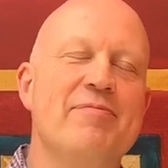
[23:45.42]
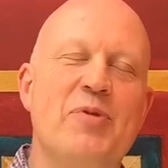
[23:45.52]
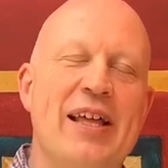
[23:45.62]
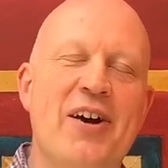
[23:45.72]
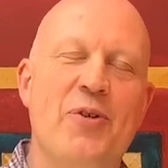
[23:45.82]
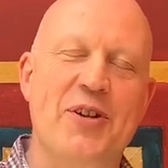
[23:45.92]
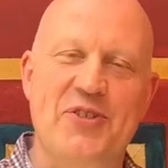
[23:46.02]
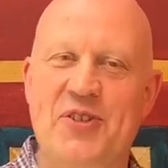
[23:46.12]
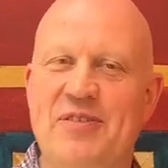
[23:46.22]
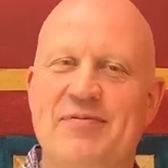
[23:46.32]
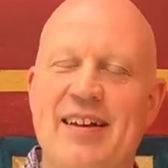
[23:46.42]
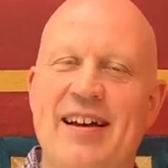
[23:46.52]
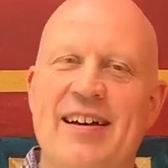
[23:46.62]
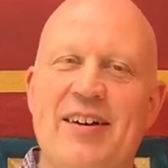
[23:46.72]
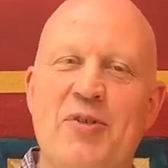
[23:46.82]
without question,
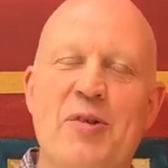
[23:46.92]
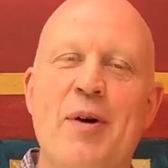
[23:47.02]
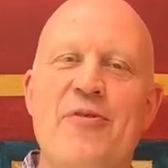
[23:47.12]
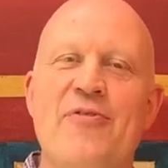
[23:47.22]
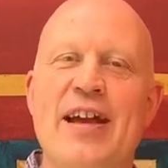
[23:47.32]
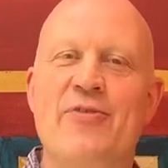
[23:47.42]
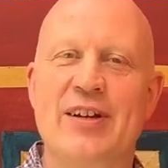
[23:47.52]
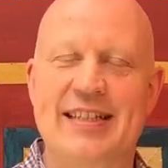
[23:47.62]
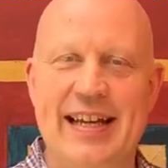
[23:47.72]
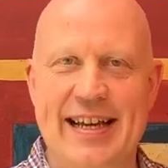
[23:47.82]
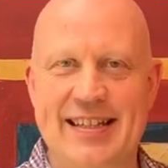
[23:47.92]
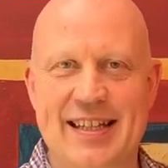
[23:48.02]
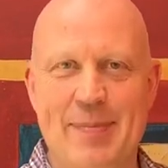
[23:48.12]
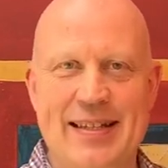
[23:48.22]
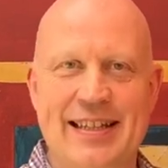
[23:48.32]
uh, one of my favourite estates,
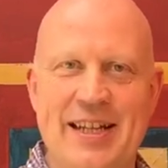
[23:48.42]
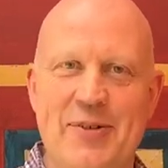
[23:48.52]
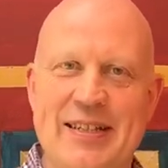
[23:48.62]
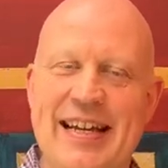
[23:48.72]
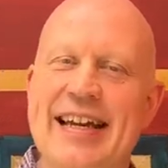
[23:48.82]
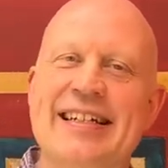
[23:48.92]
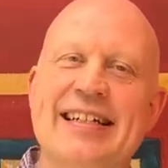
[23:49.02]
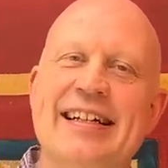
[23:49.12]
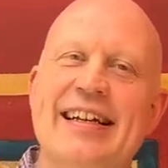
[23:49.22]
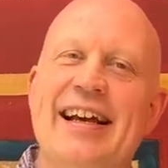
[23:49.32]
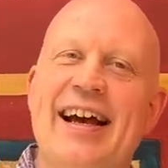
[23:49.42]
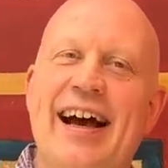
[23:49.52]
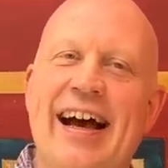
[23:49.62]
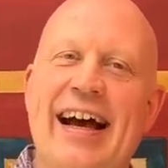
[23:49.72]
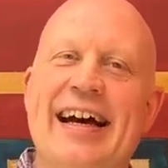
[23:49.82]
the Massolino estate,
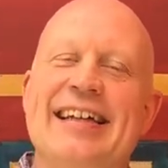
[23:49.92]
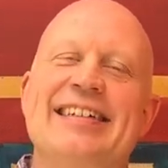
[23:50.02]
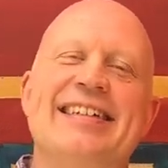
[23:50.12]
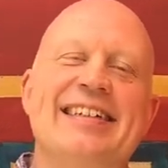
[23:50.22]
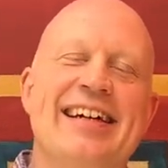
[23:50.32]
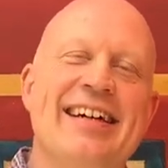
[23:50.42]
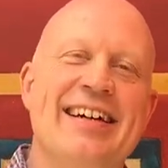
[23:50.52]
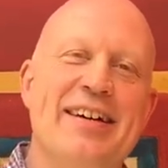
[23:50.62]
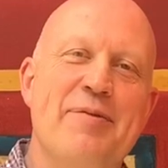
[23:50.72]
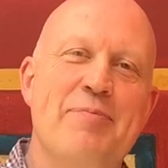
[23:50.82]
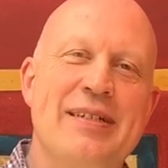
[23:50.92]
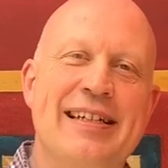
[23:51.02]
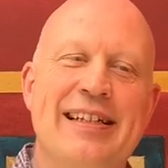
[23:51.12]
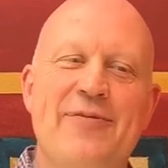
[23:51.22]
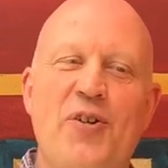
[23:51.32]
and uh,
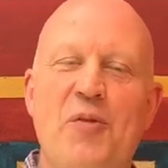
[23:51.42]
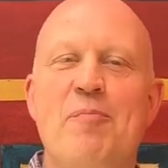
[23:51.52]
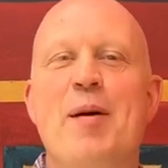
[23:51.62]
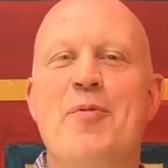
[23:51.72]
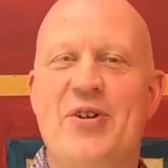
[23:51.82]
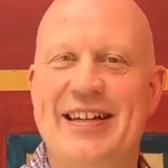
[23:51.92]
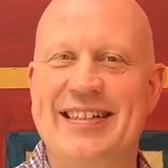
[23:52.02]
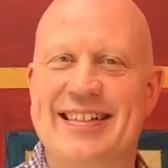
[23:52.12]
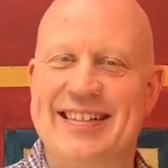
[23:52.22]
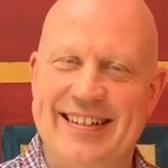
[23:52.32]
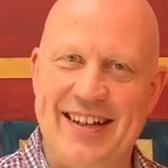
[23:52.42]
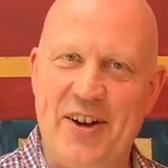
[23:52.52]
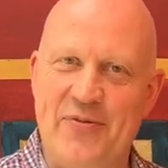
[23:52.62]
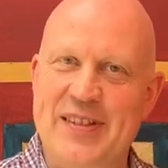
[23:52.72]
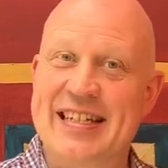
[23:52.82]
particularly fond memories
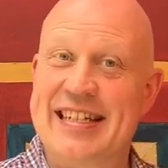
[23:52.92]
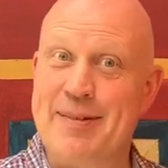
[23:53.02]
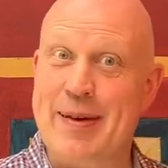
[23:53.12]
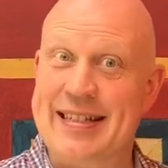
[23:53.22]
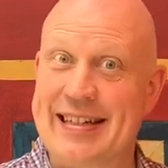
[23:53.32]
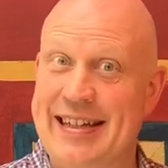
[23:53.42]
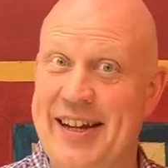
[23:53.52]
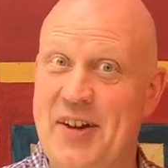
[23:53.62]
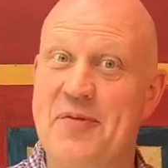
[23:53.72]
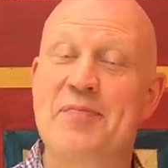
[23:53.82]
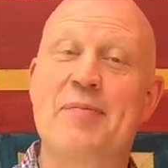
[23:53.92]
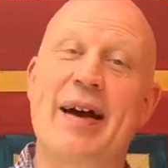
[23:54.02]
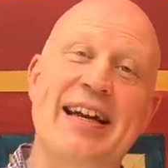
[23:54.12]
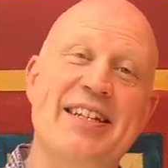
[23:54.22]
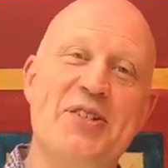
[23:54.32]
of visiting Massolino
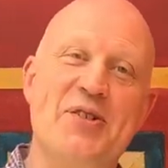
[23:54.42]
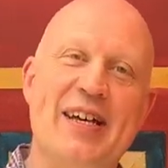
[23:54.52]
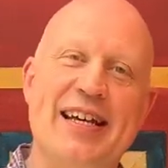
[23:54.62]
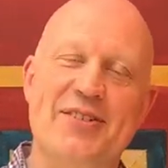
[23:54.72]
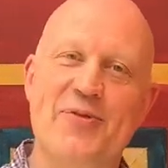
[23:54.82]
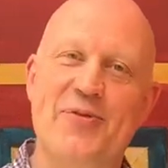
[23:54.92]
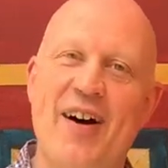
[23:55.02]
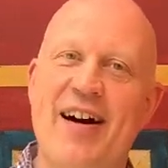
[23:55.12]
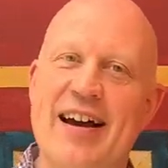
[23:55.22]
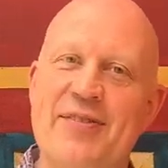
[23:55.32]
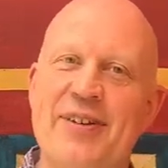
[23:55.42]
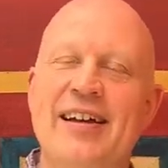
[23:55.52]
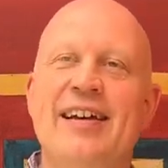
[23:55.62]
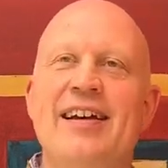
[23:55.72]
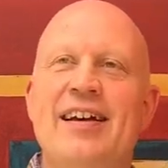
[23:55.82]
back in 2005.
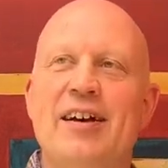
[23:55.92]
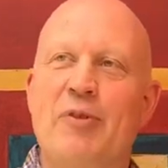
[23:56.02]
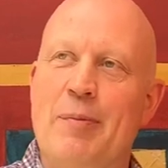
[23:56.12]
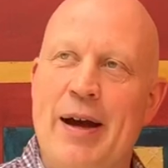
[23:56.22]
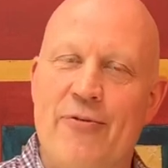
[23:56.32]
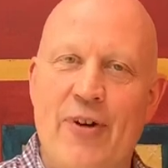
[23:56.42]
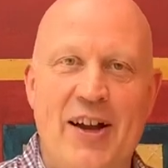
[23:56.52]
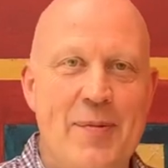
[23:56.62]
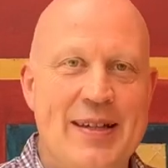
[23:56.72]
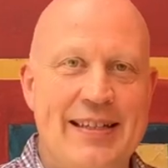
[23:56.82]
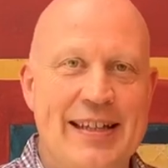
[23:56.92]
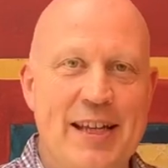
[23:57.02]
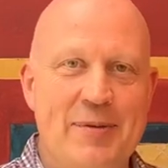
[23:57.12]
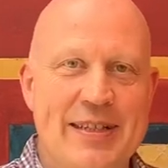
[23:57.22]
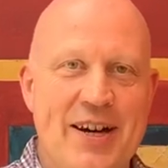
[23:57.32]
We met Franco Massolino
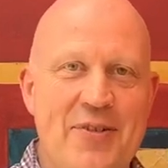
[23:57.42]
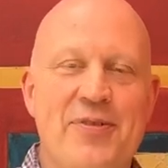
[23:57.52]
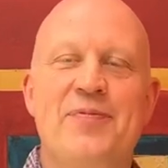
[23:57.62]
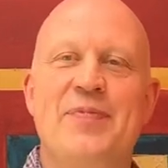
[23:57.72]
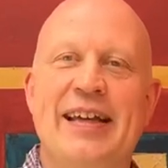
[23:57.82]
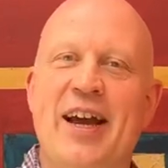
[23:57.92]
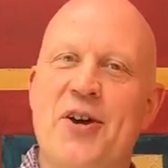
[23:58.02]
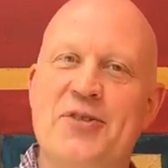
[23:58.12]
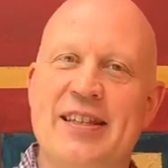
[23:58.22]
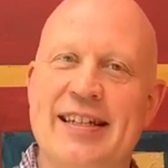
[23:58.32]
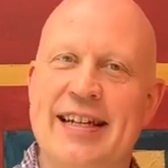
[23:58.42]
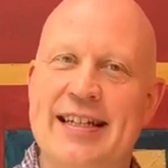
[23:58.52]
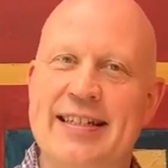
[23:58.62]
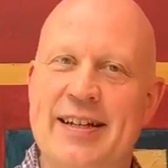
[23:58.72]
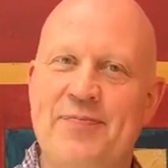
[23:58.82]
himself, he hosted the
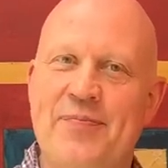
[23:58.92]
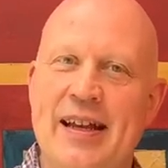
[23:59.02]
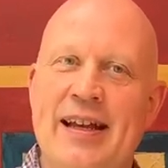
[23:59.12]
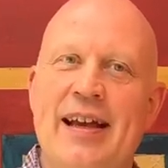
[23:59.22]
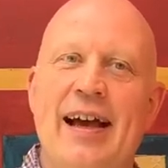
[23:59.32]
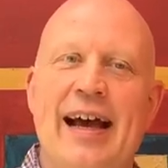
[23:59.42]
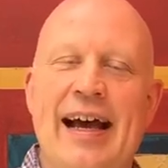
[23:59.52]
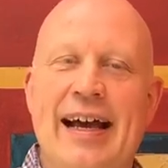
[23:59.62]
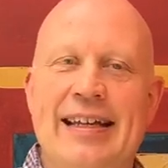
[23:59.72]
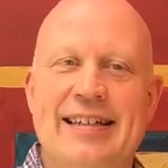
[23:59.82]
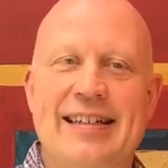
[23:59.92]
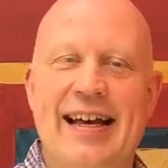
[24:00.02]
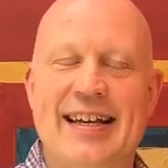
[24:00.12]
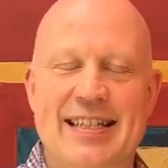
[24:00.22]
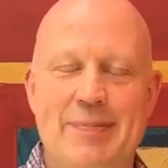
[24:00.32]
tasting, and it
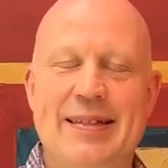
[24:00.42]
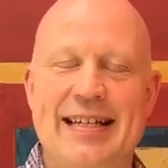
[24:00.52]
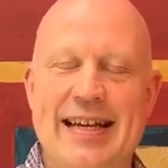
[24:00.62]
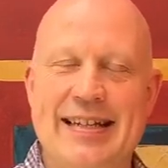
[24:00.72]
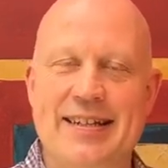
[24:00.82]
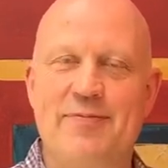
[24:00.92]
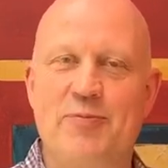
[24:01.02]
has to be said,